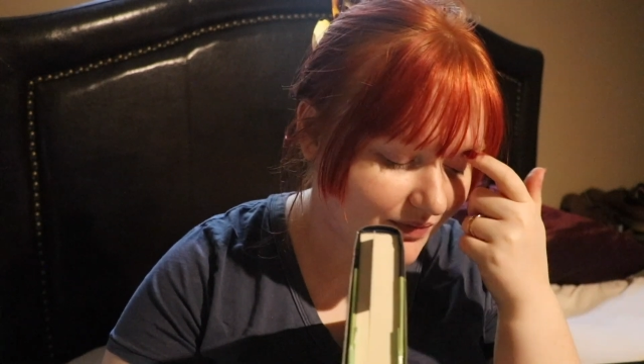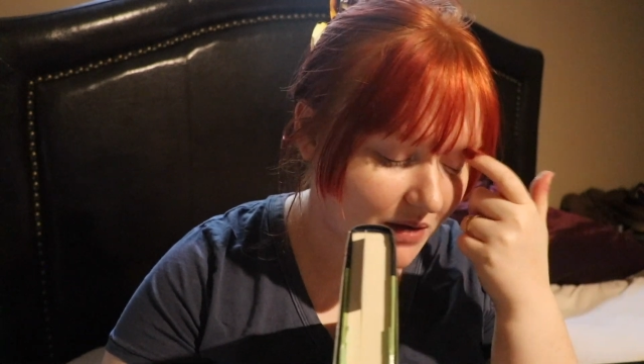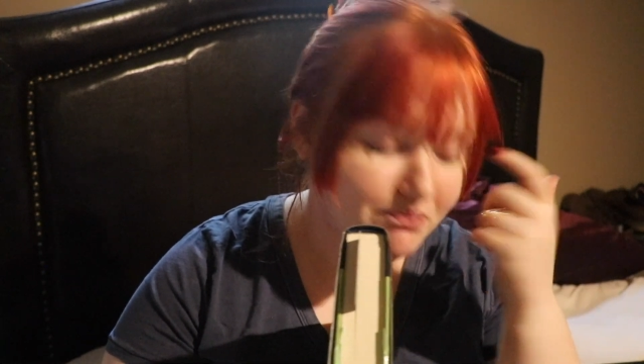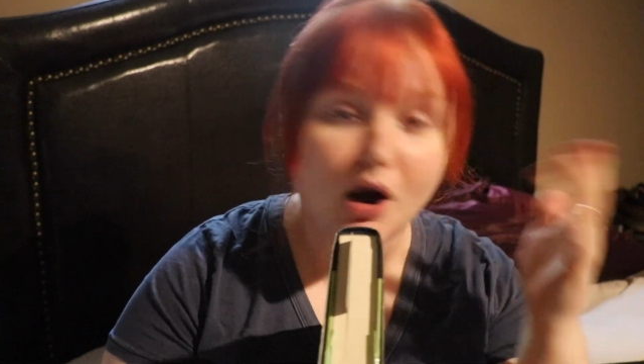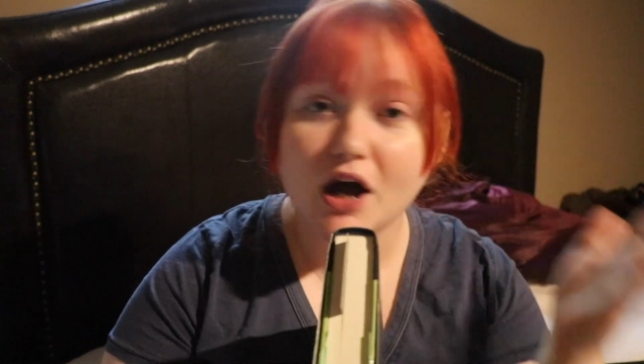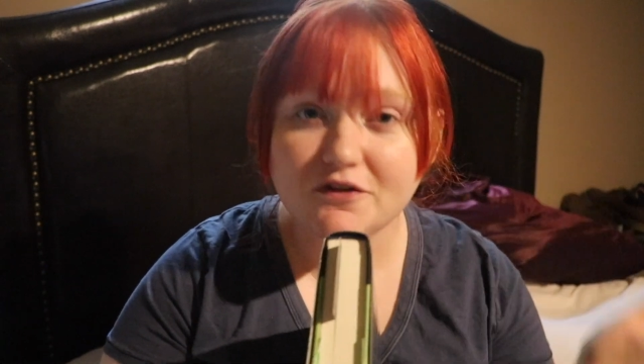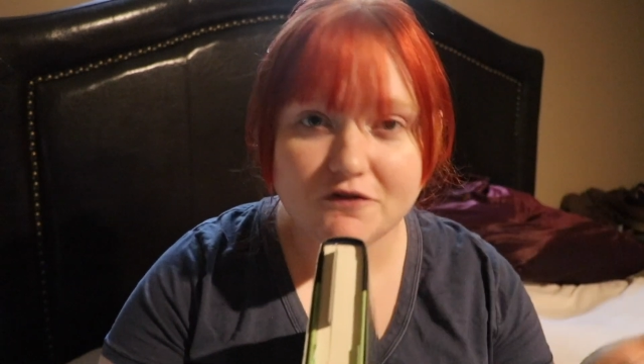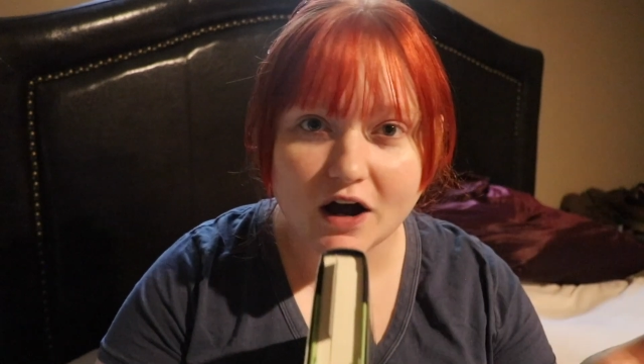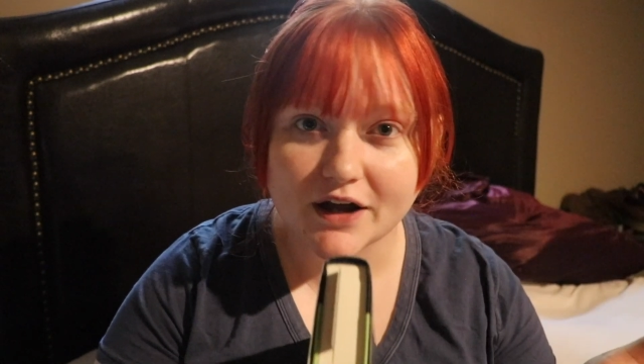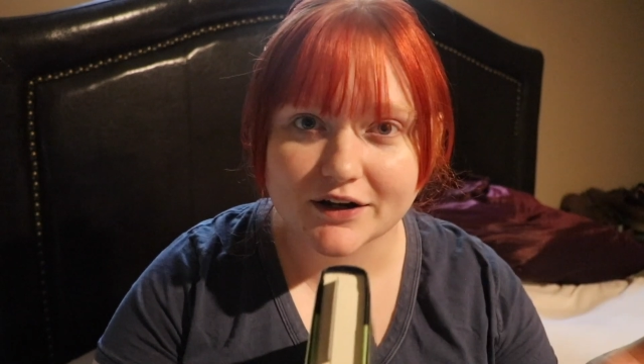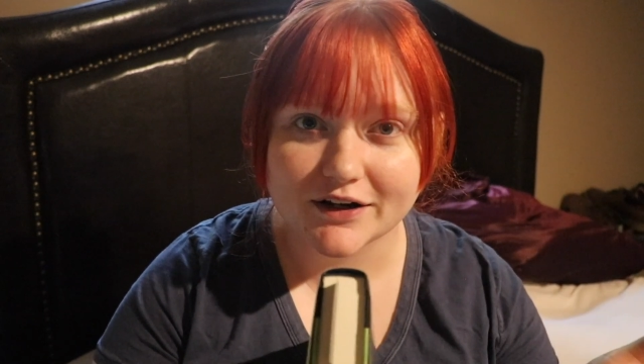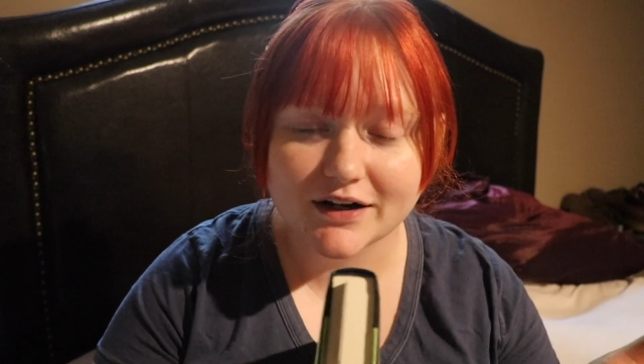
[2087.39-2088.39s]

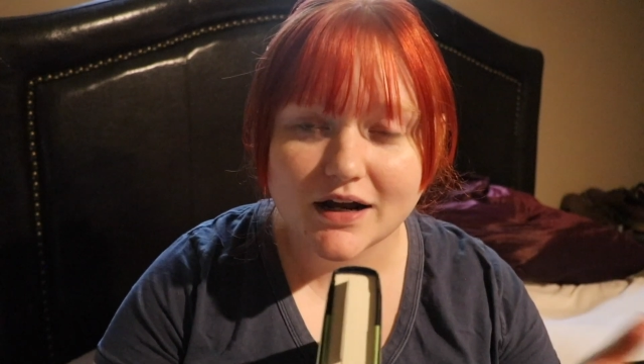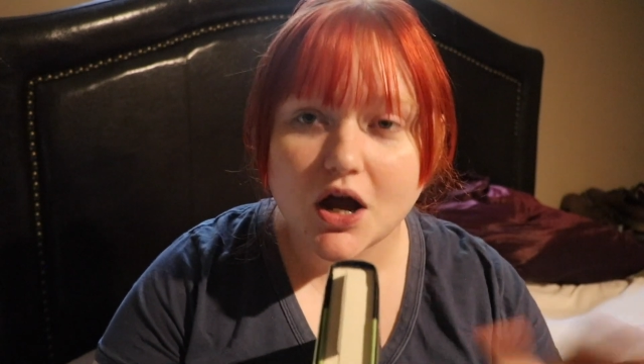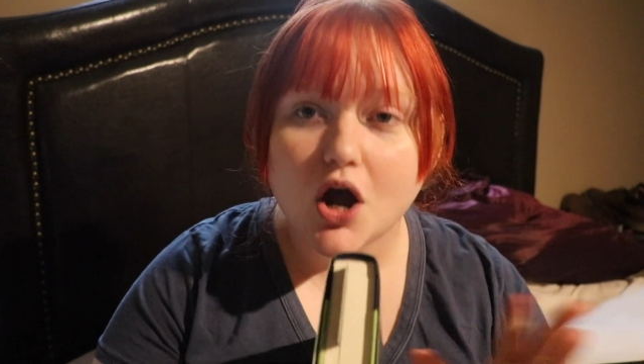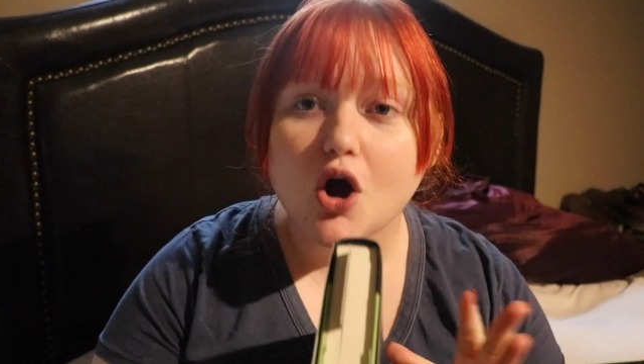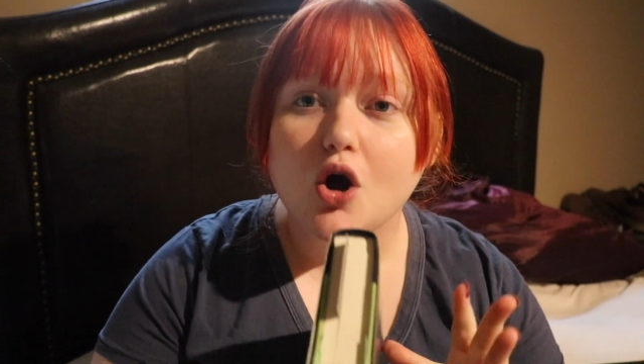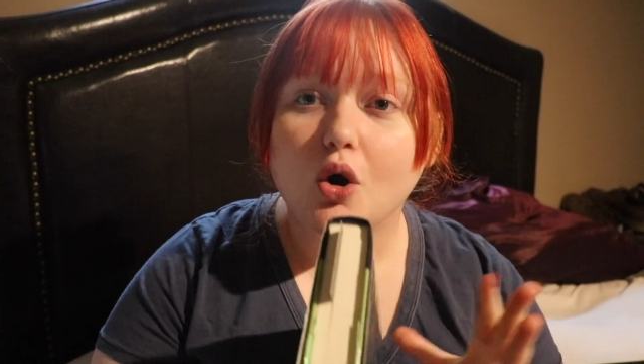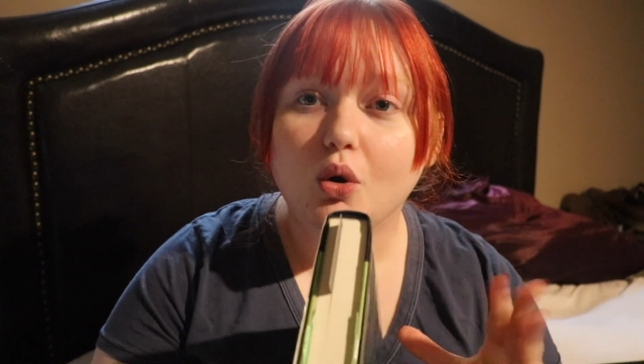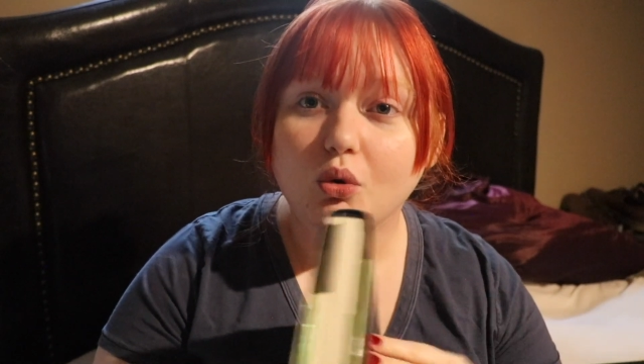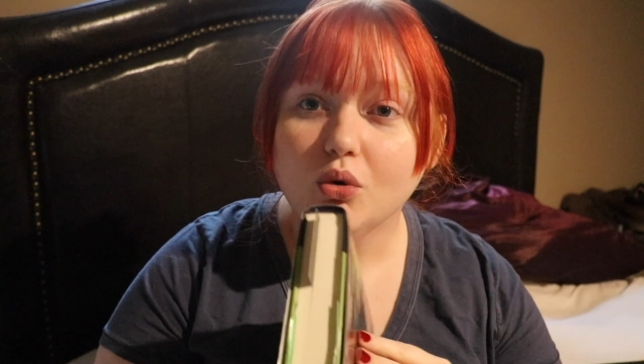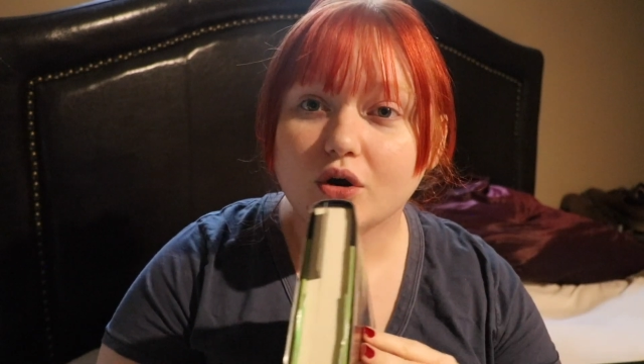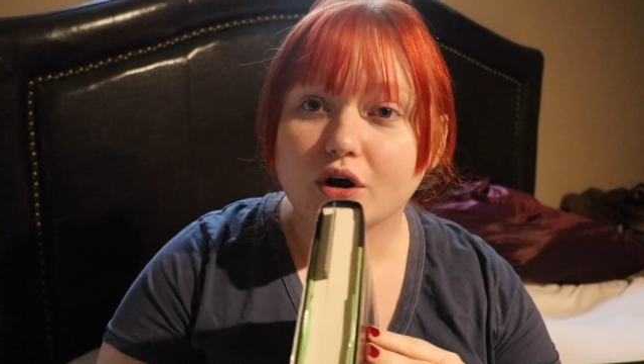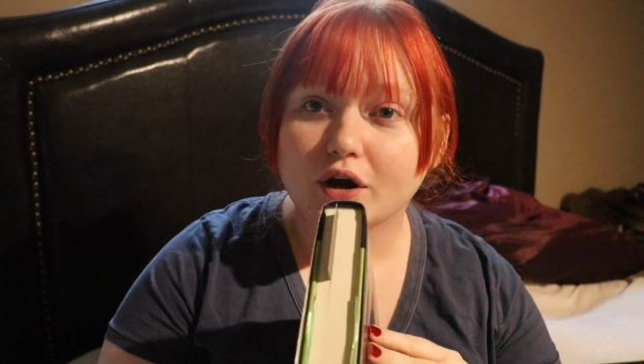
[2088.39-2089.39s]
bonfire,
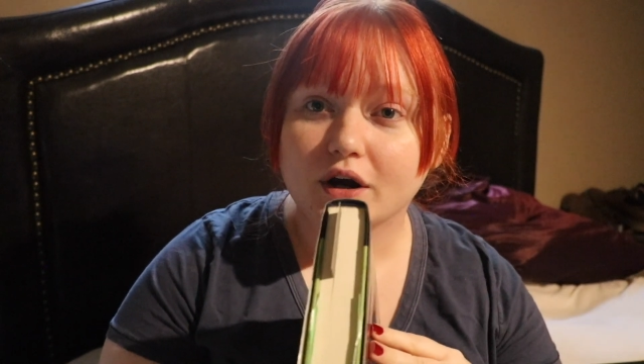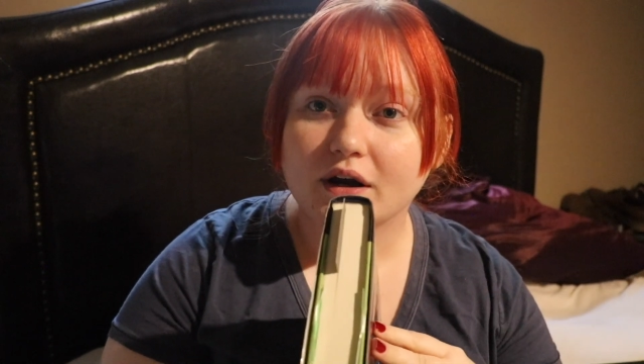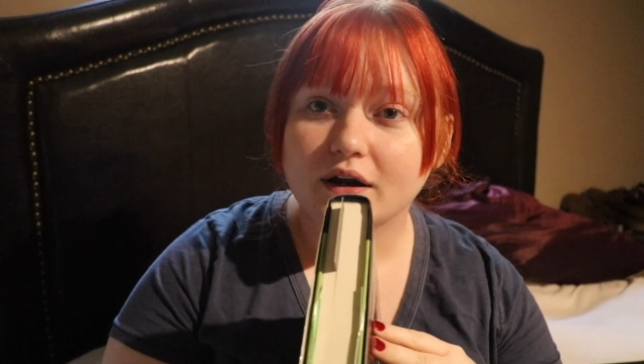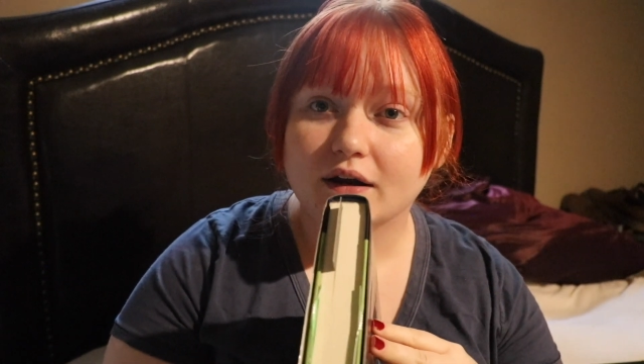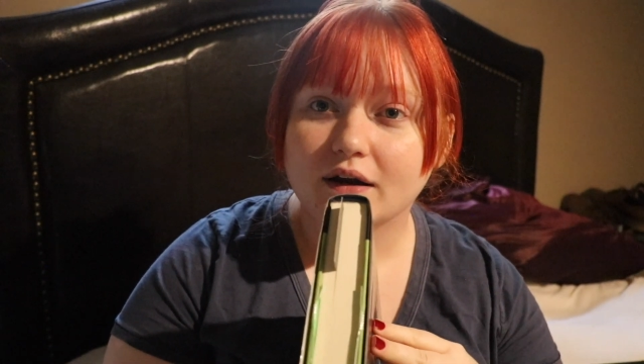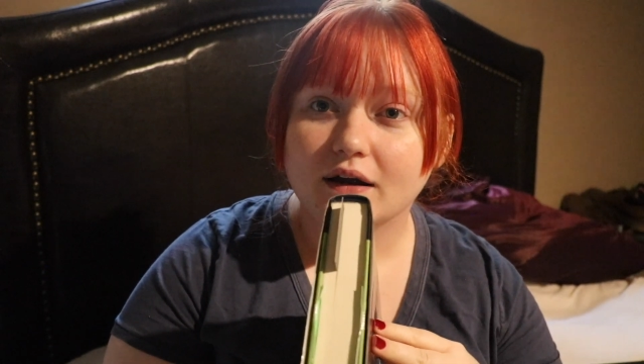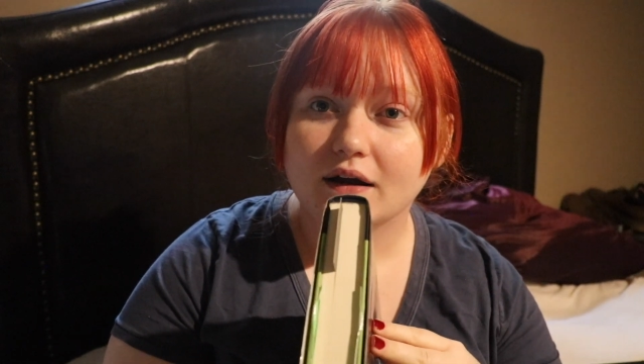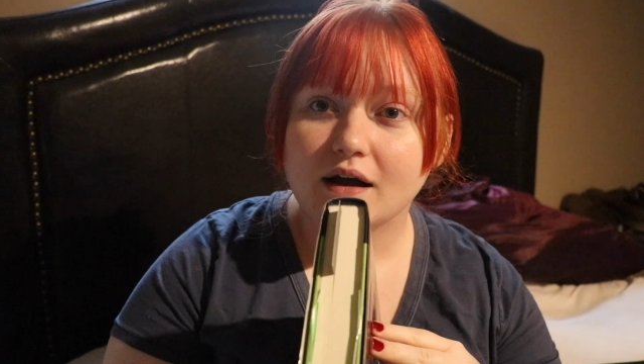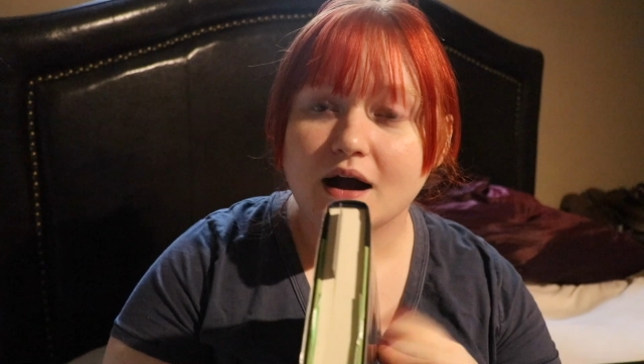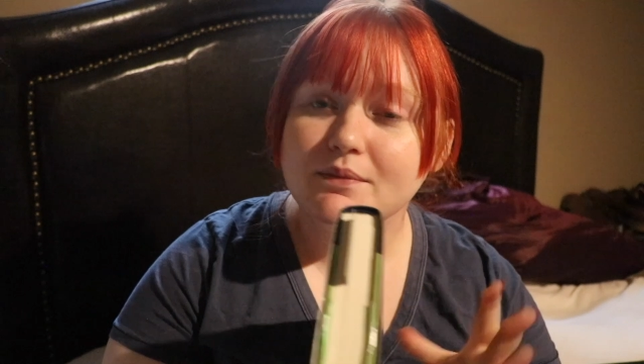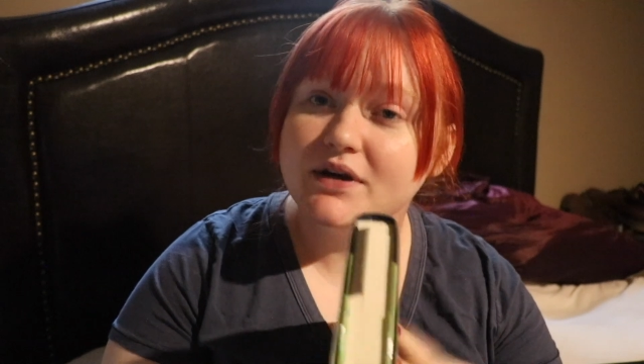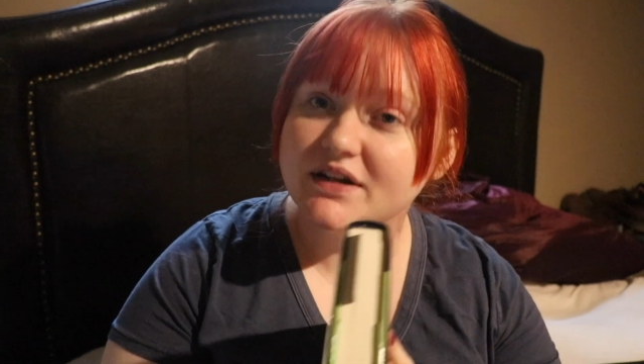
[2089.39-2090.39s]
or
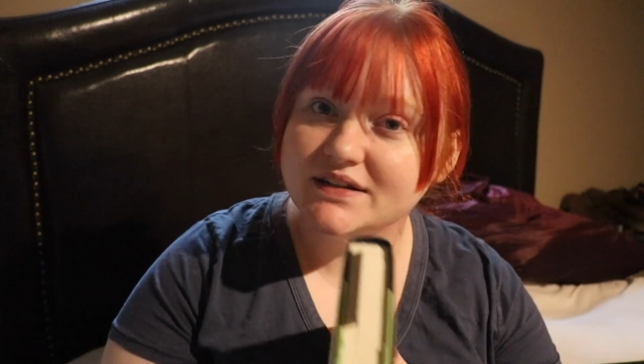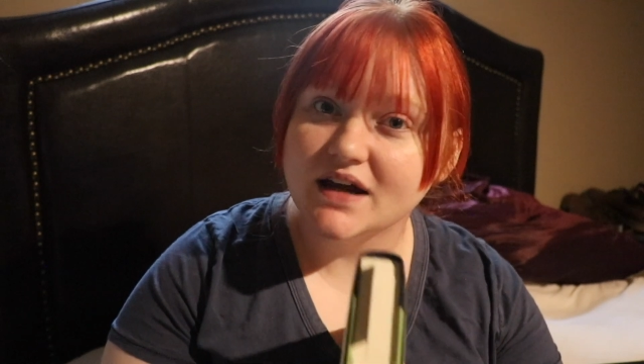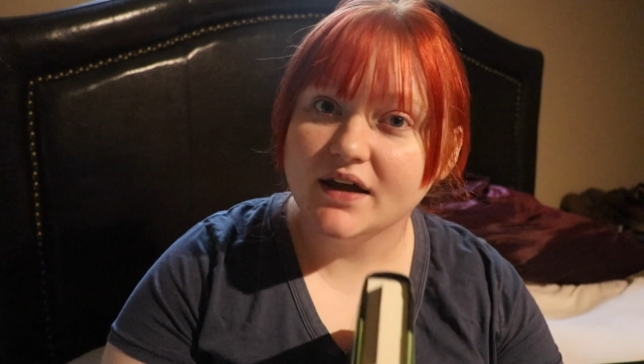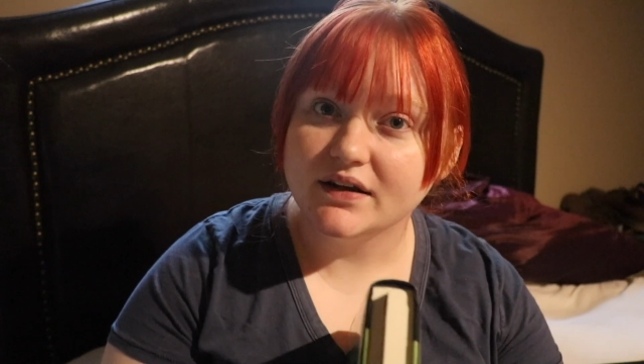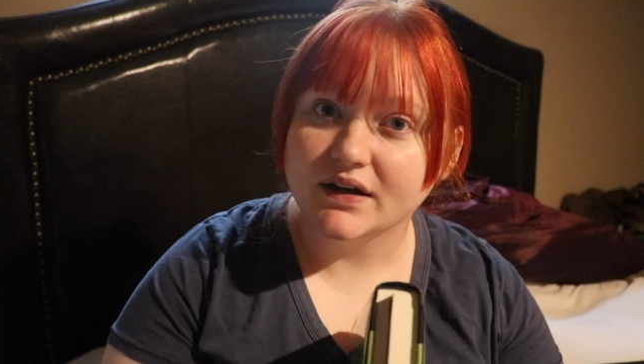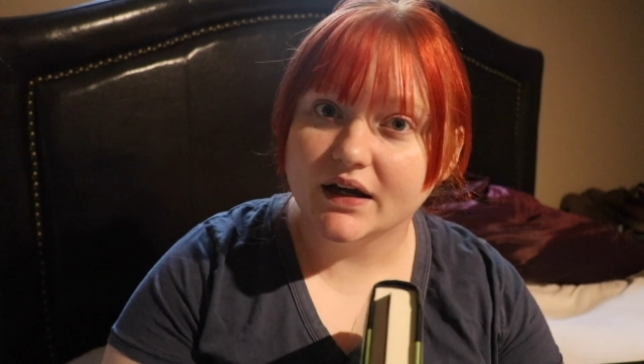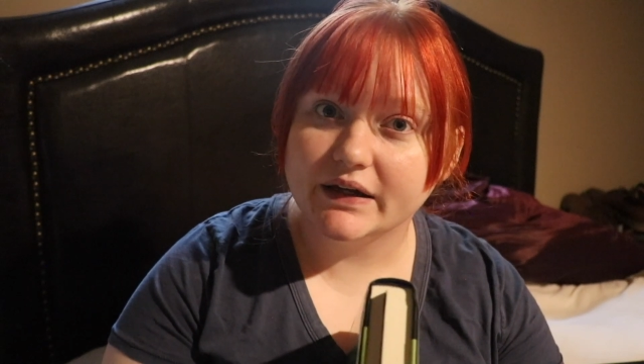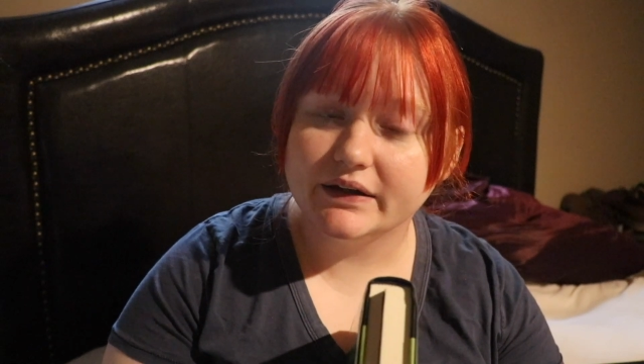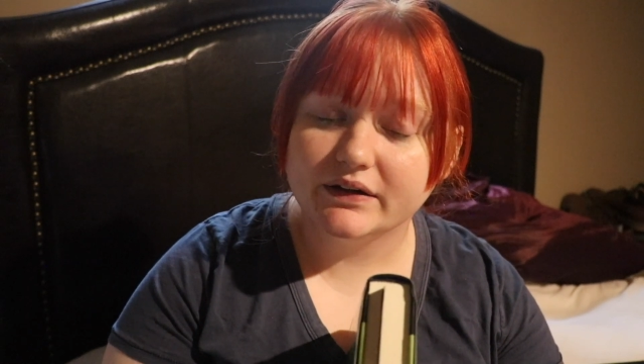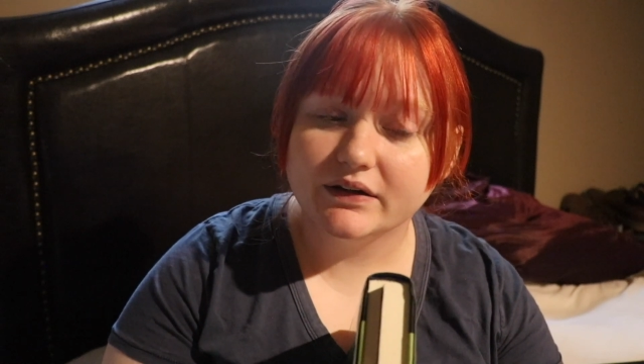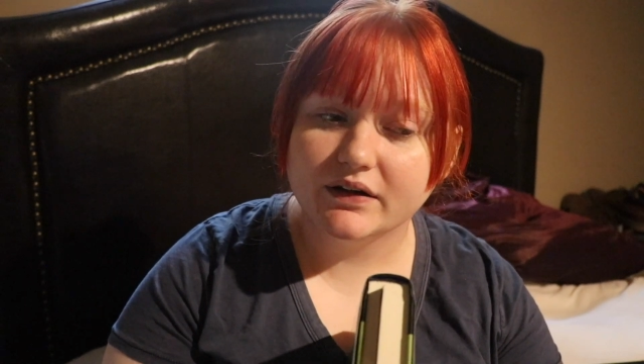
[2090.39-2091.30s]
I'm gonna die tonight.